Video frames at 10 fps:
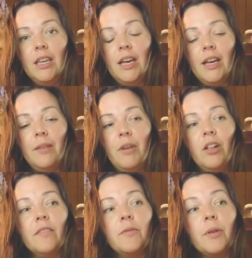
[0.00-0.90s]

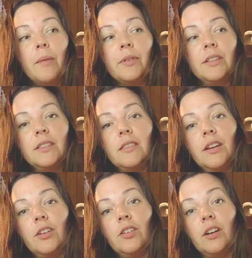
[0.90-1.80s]
All of the properties in
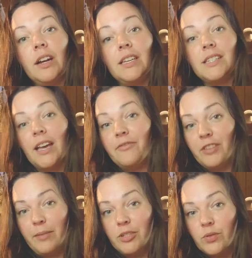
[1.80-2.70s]
there are
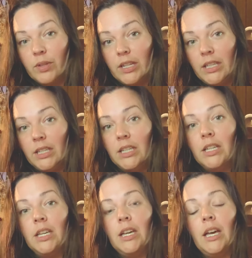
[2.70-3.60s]
anti-inflammatory,
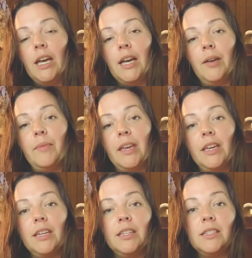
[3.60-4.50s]

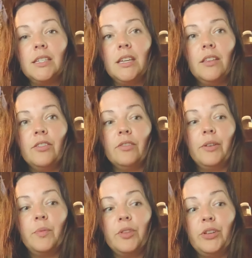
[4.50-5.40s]
and they're
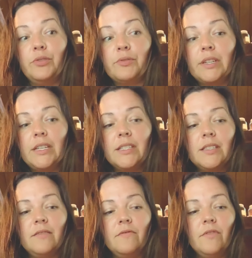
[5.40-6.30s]
loaded with nutrients
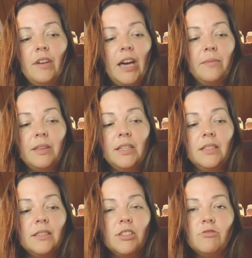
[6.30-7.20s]
and
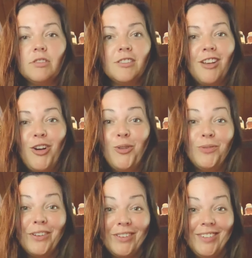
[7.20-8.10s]
vitamins, just a whole
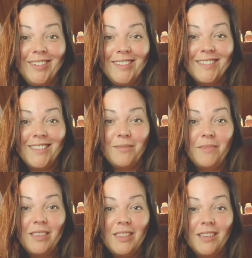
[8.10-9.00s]
lot of goodness
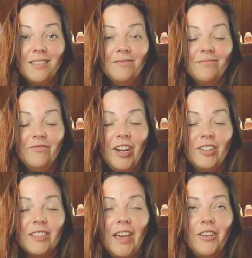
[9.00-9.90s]
in the fire
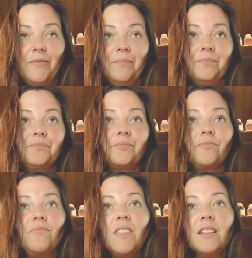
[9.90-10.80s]
cider.
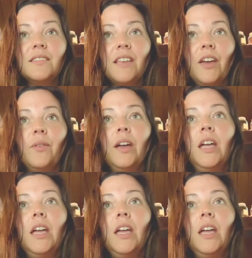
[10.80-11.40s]
So